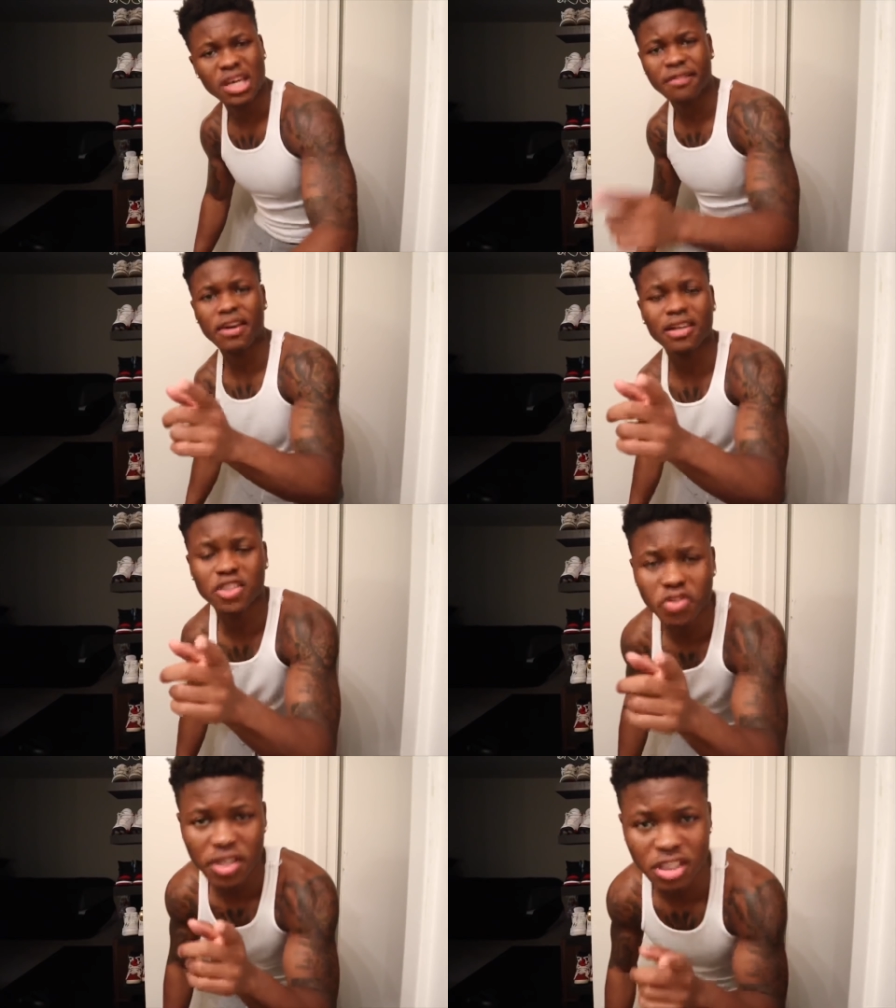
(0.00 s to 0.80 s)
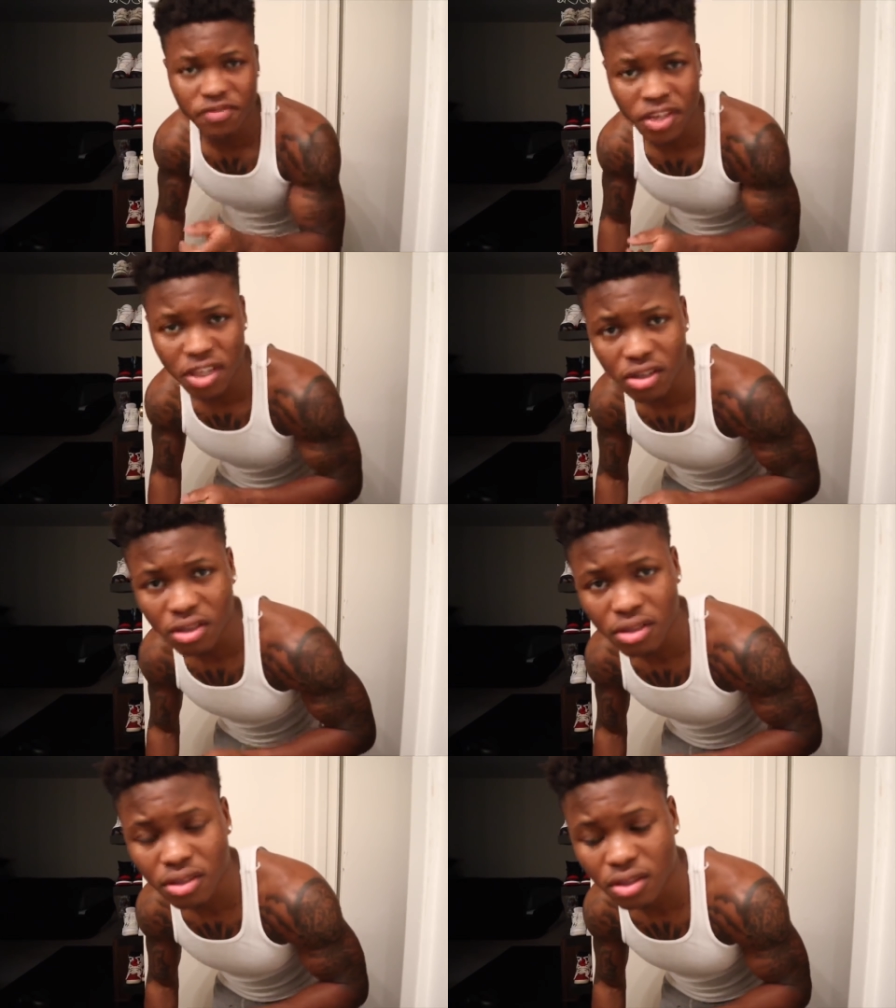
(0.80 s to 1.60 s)
If y'all enjoying this video,
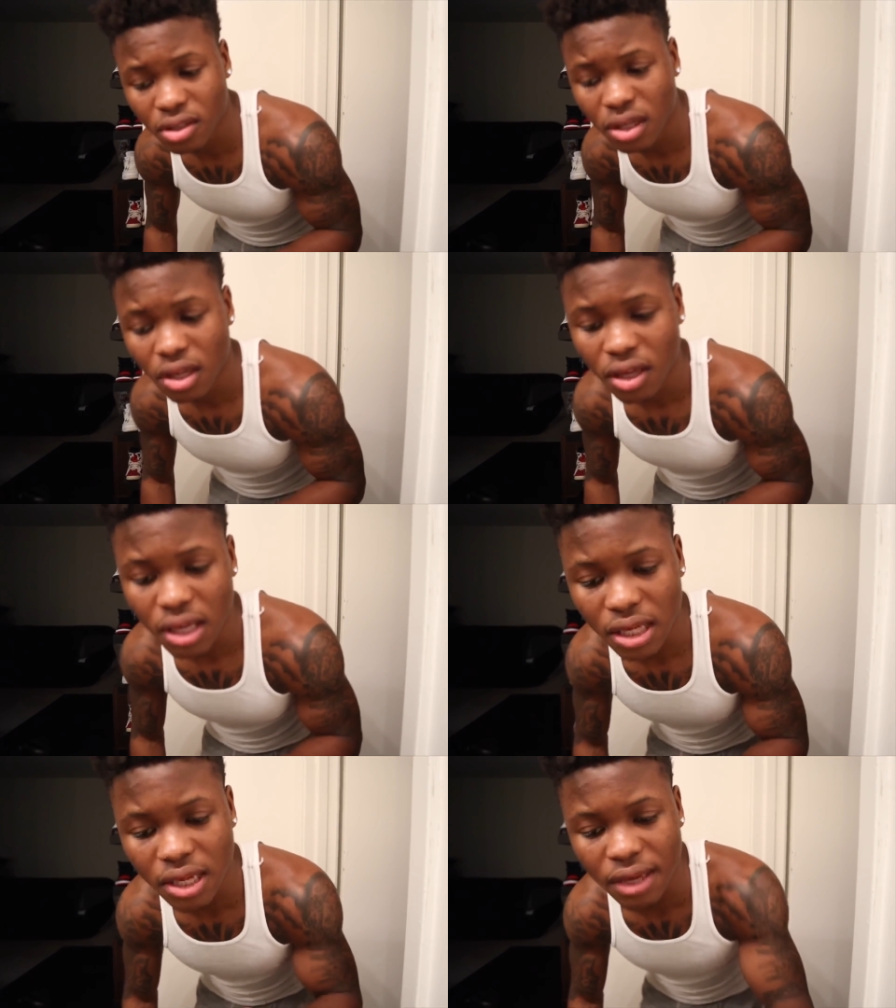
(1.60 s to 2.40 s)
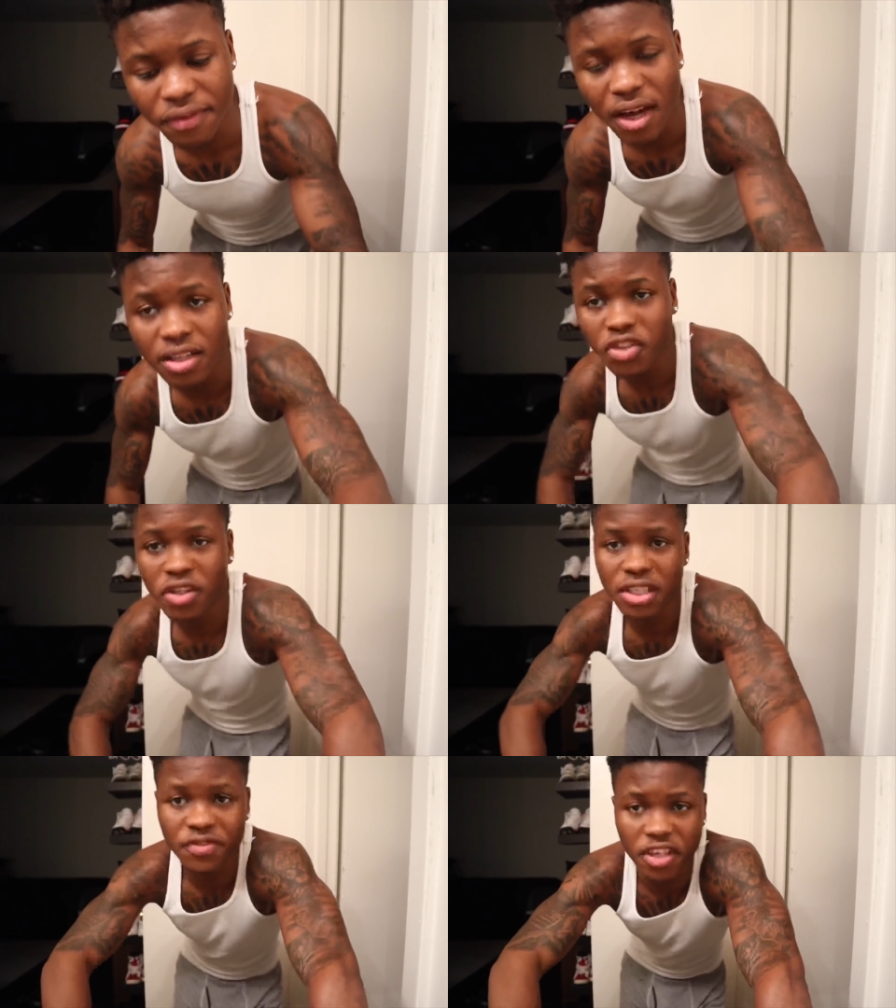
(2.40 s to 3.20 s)
if y'all
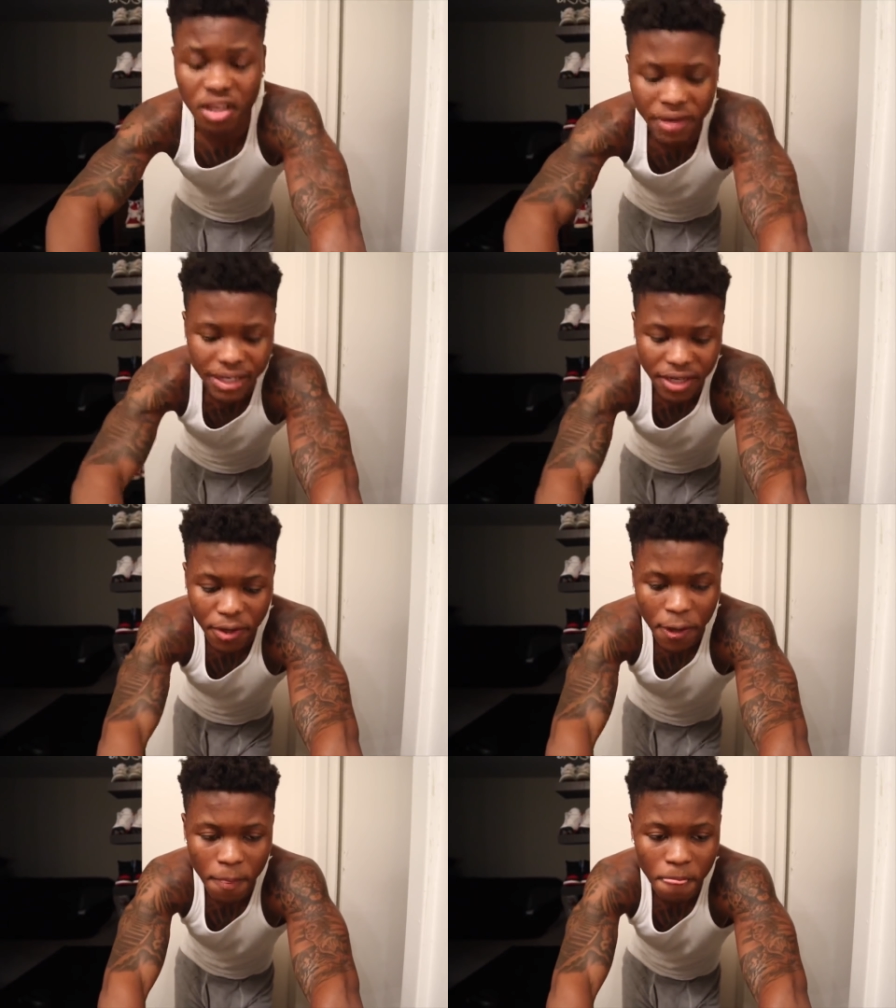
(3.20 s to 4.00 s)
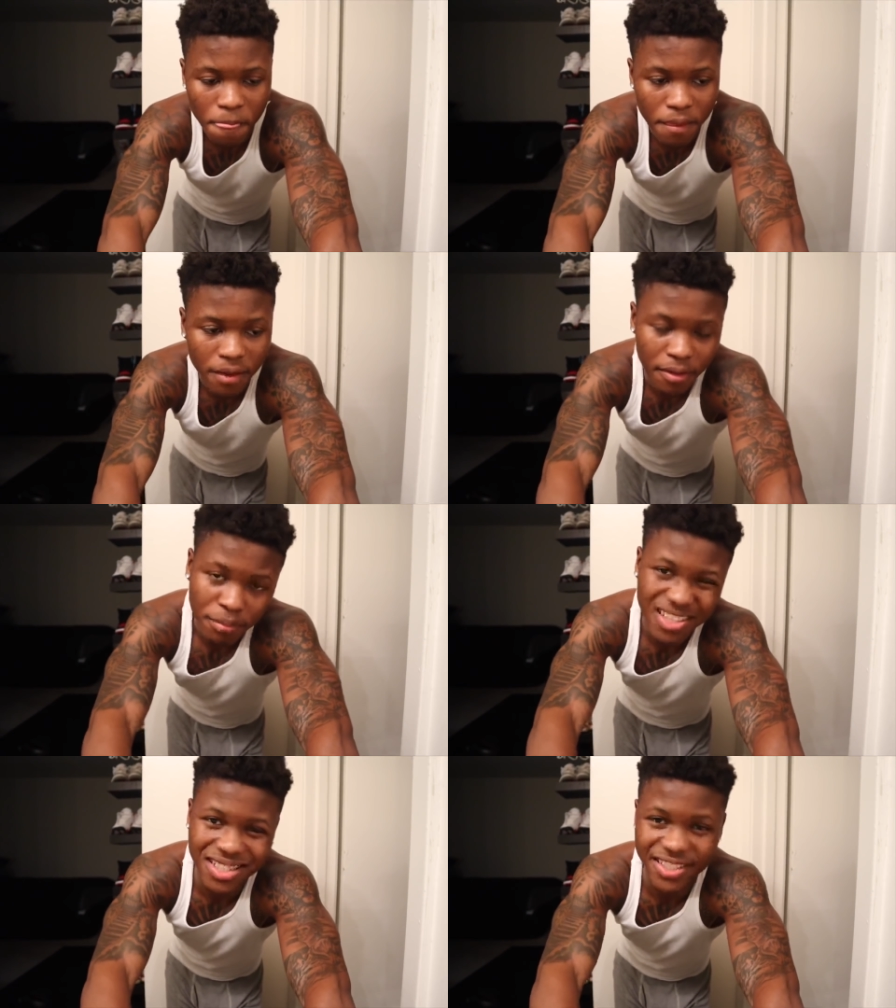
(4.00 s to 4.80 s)
enjoying this video right now,
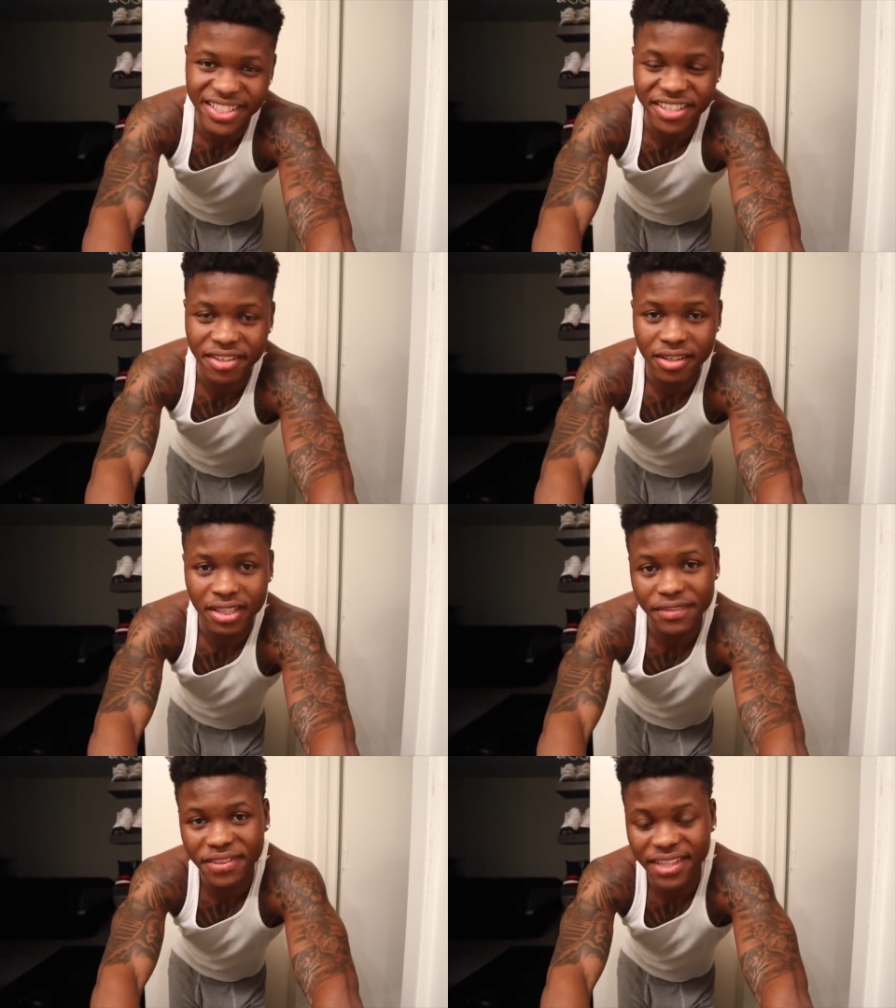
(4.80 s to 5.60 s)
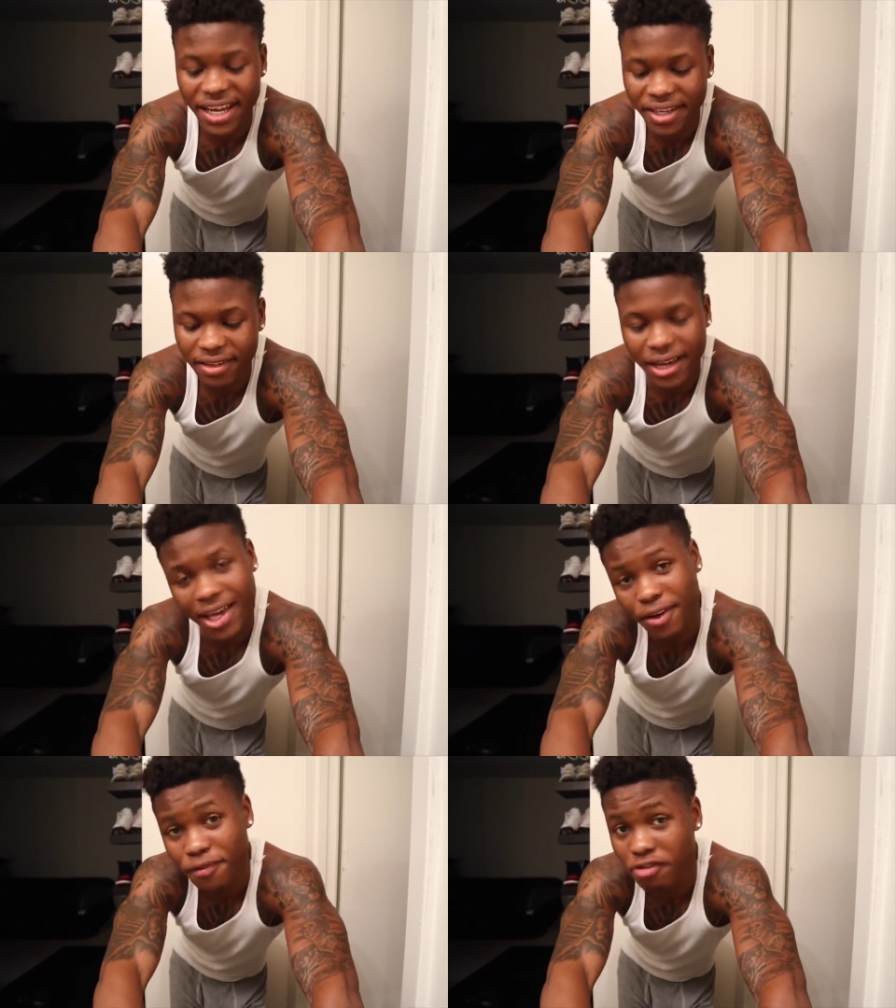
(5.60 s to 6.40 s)
please consider leaving a like. I
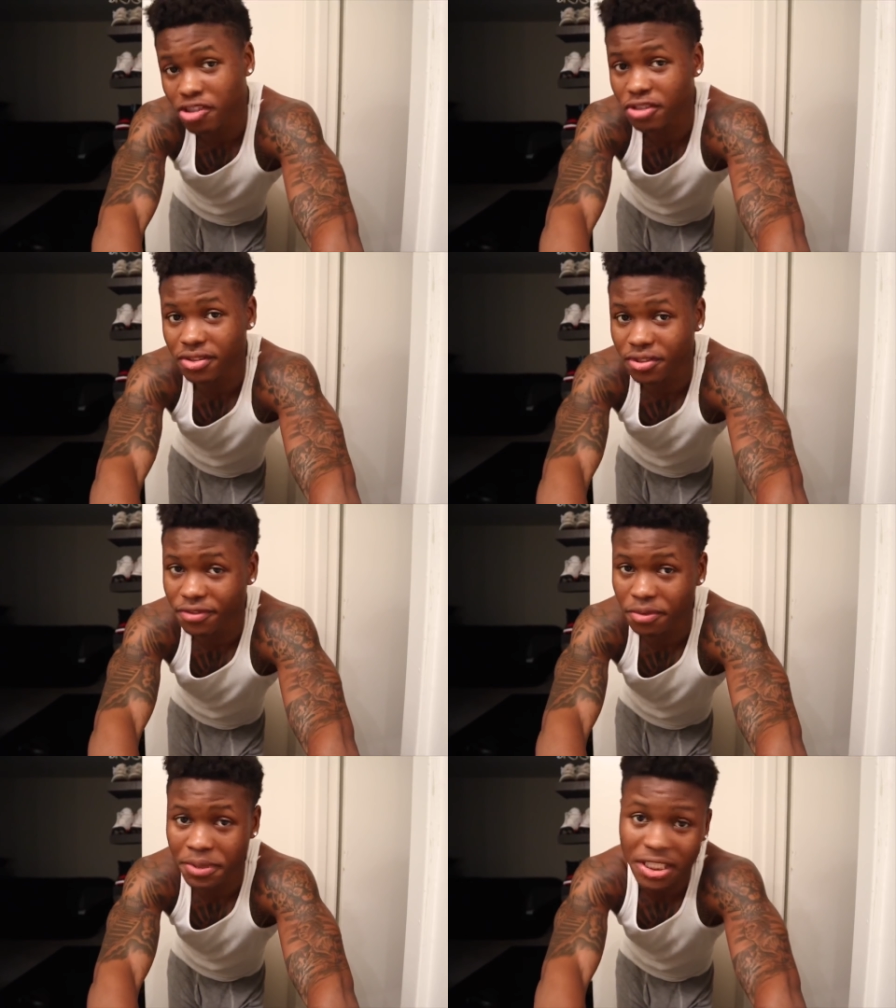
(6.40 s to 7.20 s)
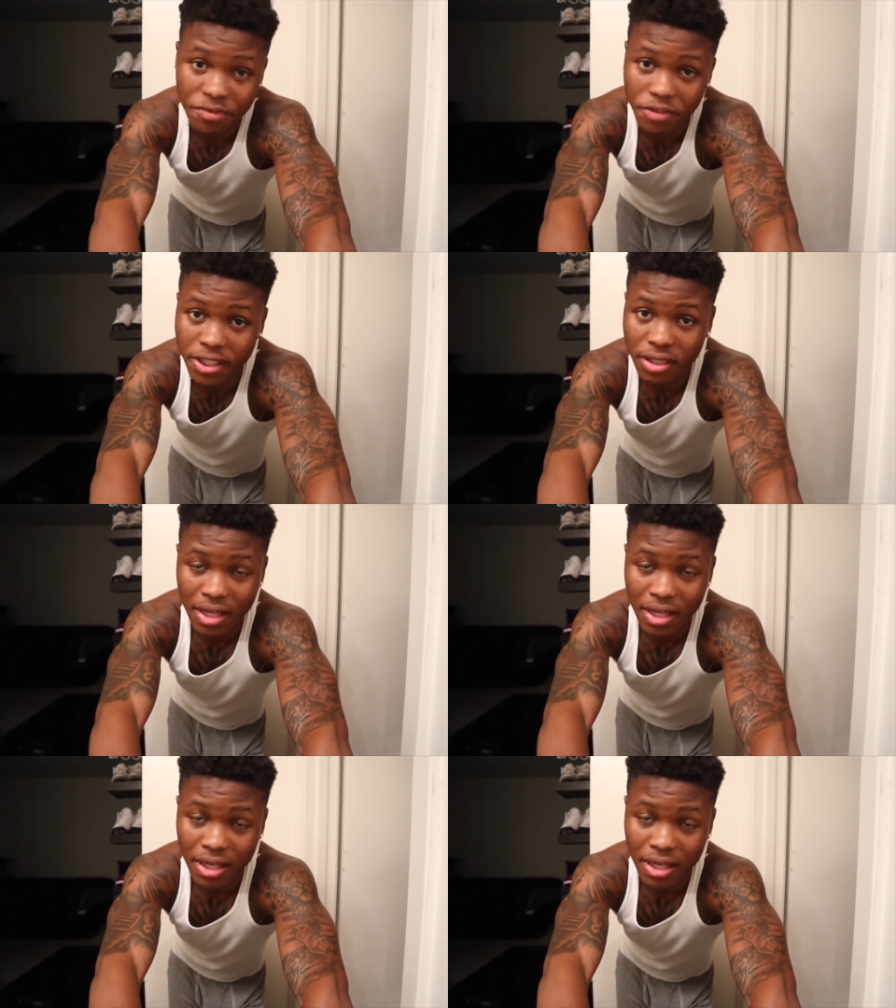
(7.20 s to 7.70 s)
ain't gonna force you to, you feel me? It's free.